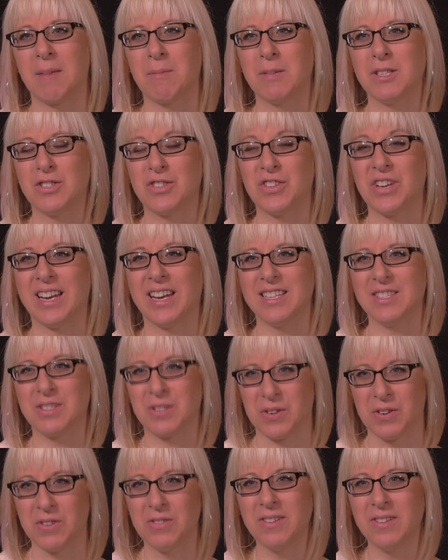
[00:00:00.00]
name is Jeanette
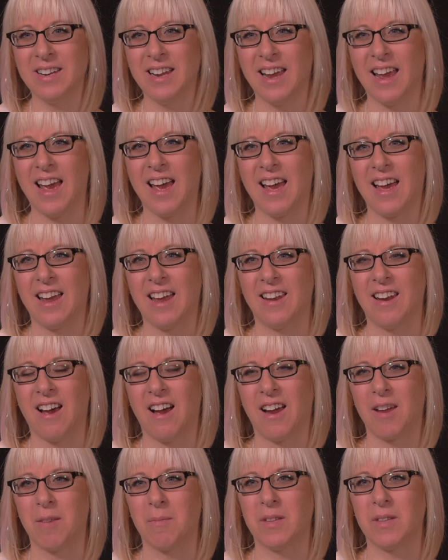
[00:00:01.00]
Stone, and
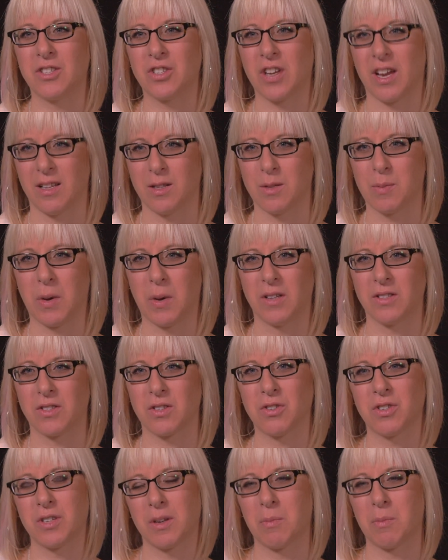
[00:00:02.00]
I am the Child
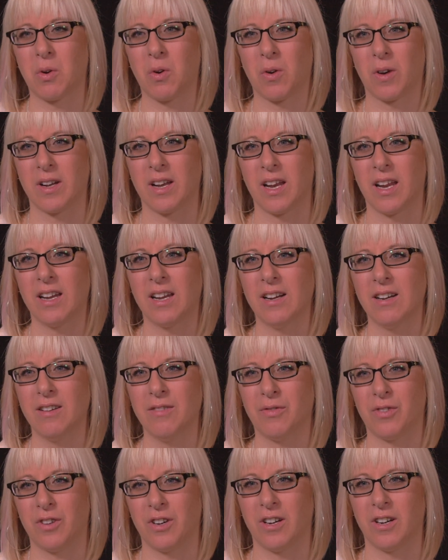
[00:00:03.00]
Sponsorship Coordinator
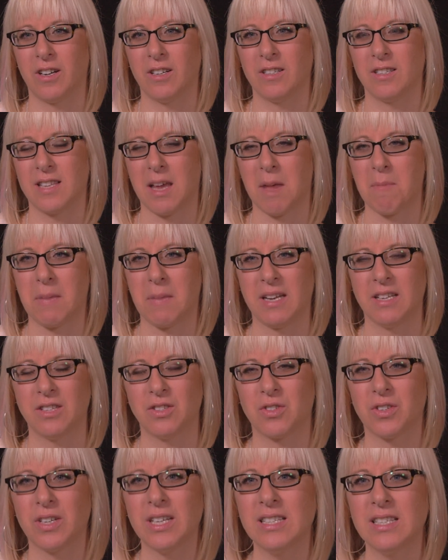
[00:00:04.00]
for Sam
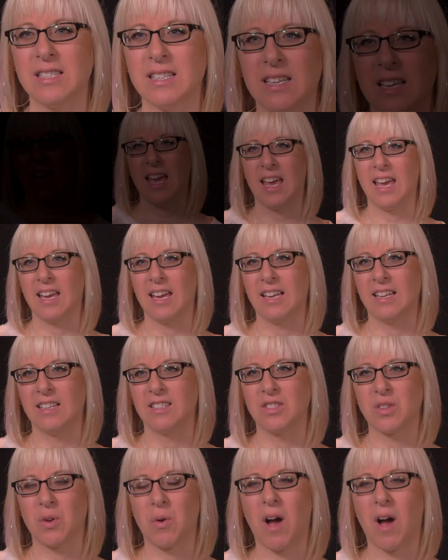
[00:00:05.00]
Ministries.
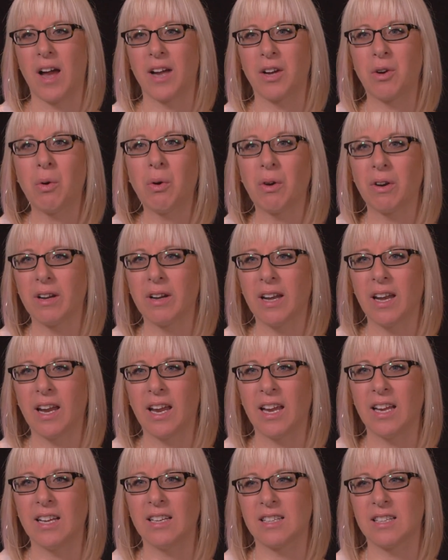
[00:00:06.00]
And so I
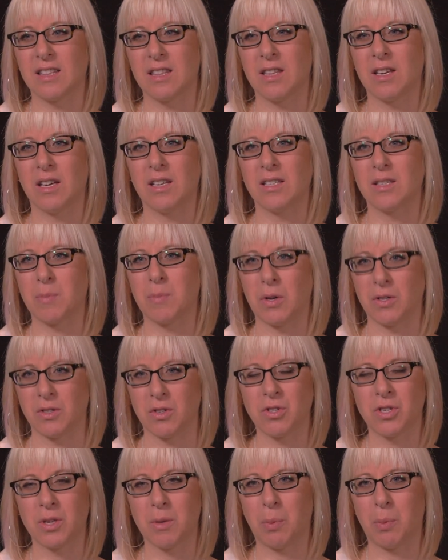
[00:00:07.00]
coordinate the
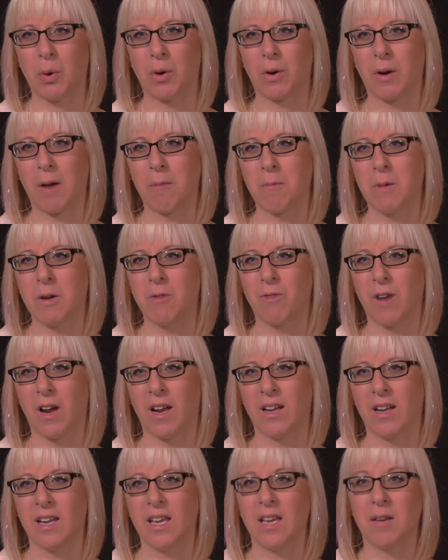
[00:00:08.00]
sponsorship program we
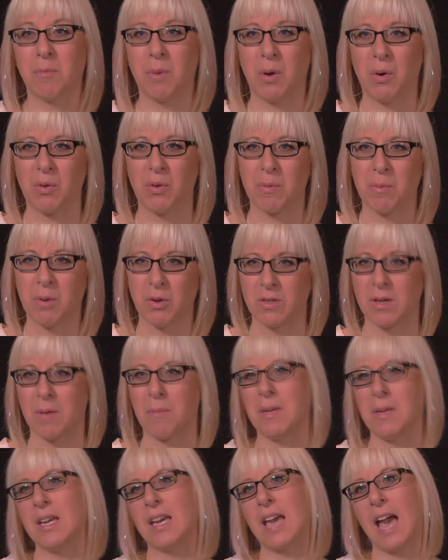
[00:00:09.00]
run in both
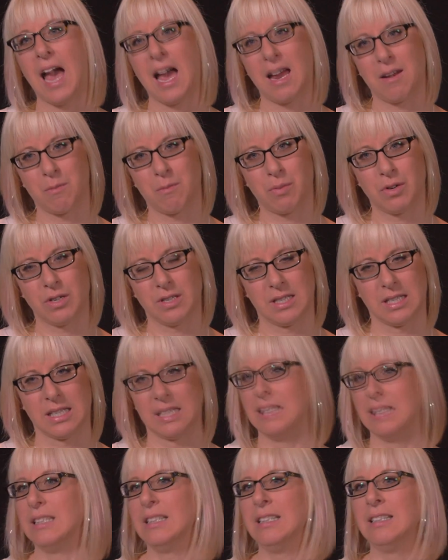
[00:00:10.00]
Mozambique and
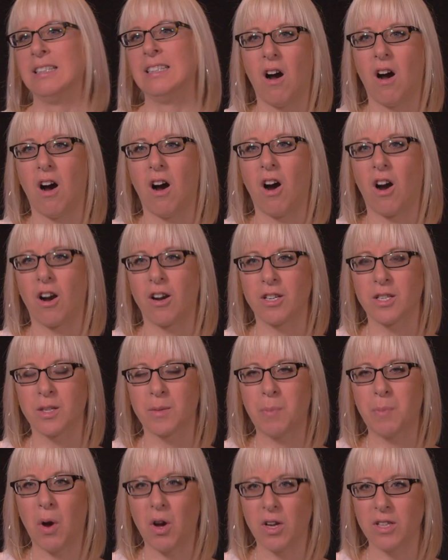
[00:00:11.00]
Brazil. Our
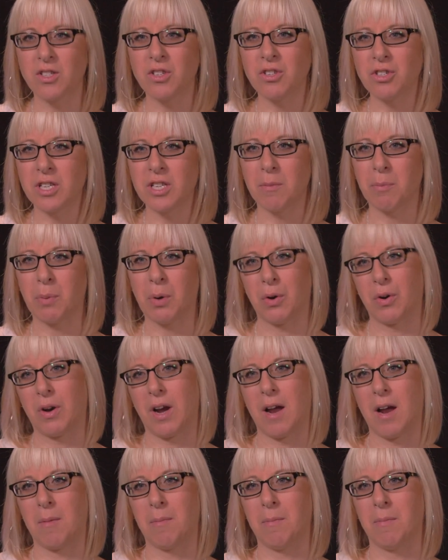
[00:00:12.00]
sponsorship
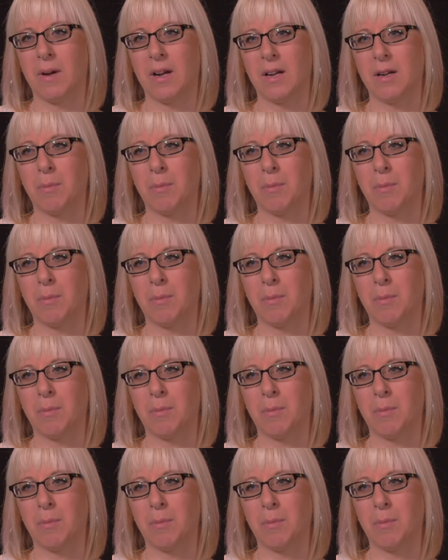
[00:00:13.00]
program